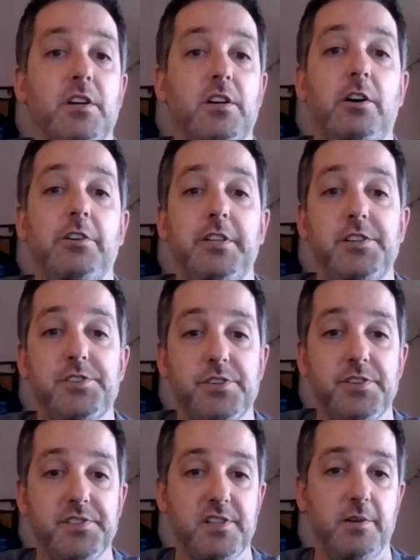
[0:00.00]
going to call the
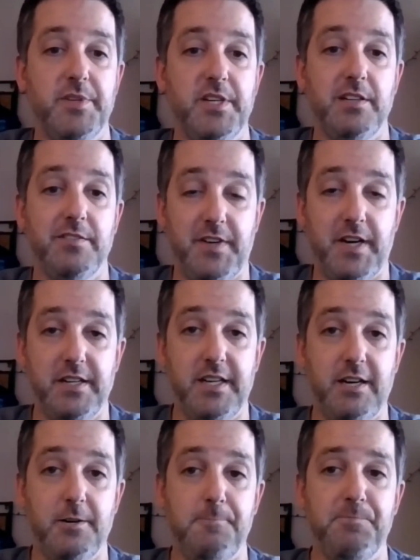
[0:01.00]
insurance company and find
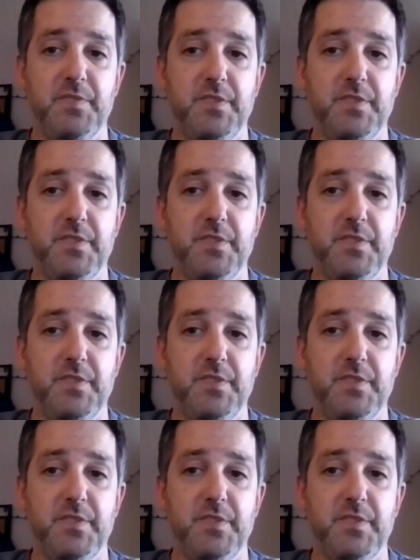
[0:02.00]
out.